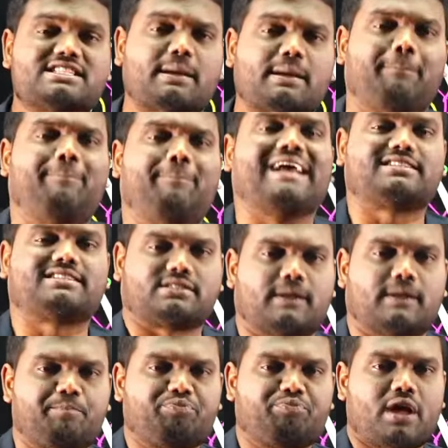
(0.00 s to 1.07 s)
the best
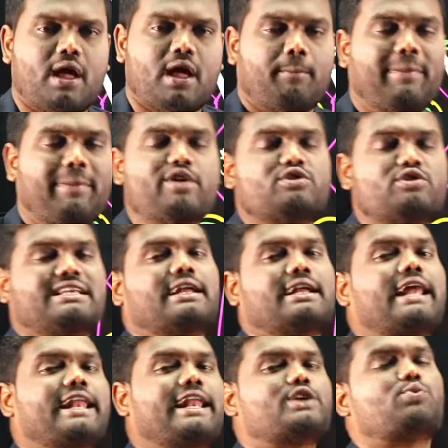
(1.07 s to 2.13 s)
by using the
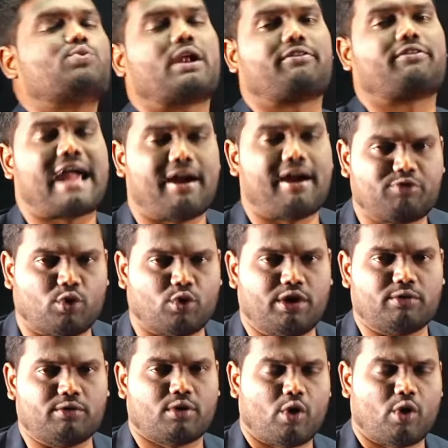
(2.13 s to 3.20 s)
techniques, whatever I have told
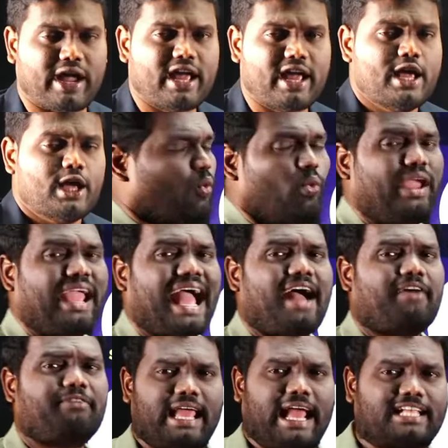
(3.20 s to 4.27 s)
you. Okay, we
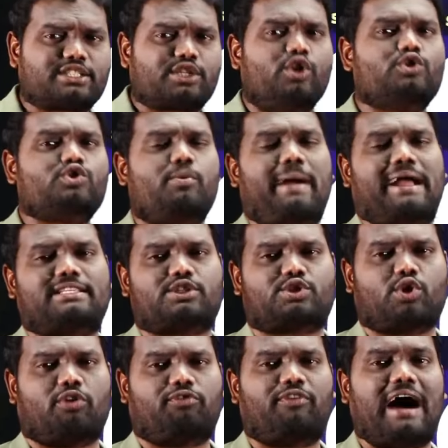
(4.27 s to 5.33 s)
have exclusive
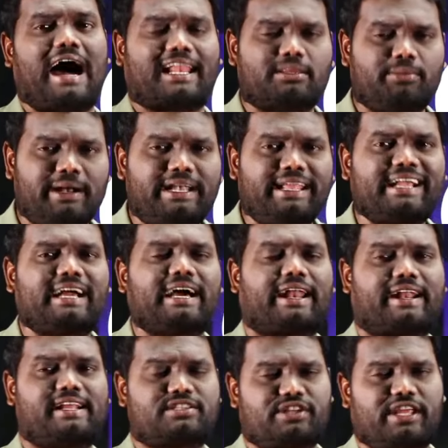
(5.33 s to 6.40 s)
batches of arithmetic,
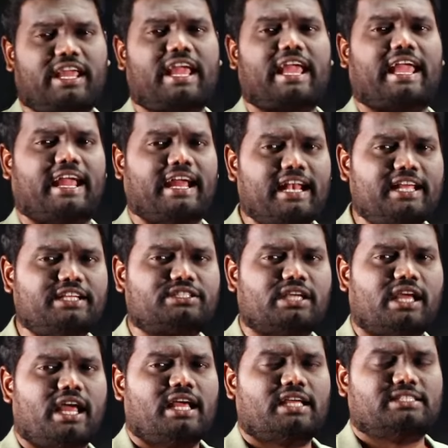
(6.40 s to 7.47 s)
reasoning, English,
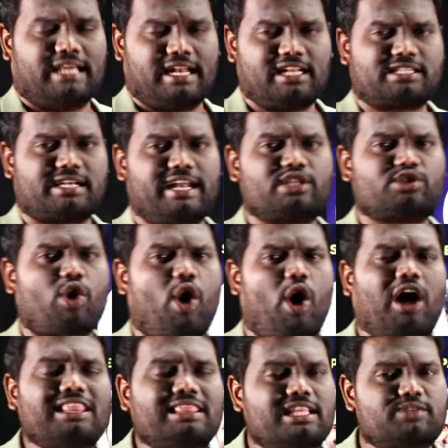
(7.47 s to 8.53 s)
general studies.
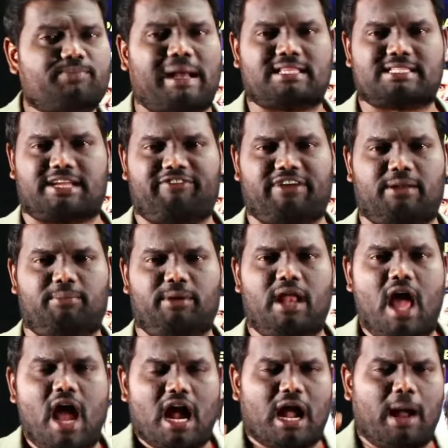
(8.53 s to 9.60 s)
All these batches are available.
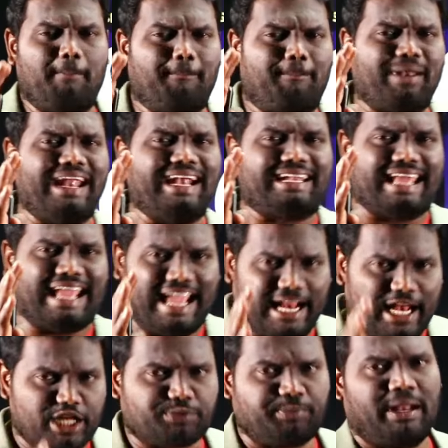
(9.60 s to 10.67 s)
Complete
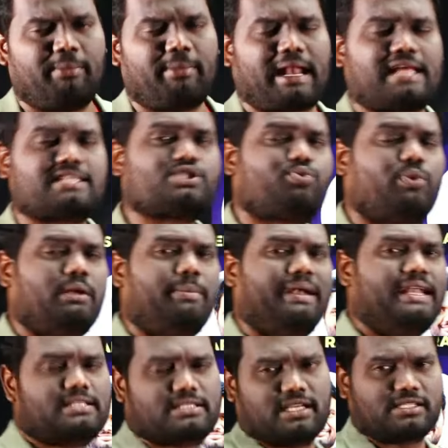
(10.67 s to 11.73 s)
English medium classes will be
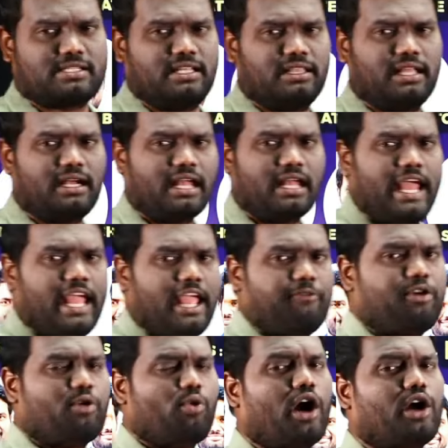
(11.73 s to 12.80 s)
discussed in that.
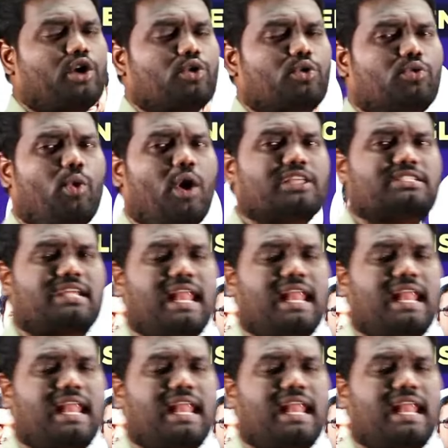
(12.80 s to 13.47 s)
If you want to watch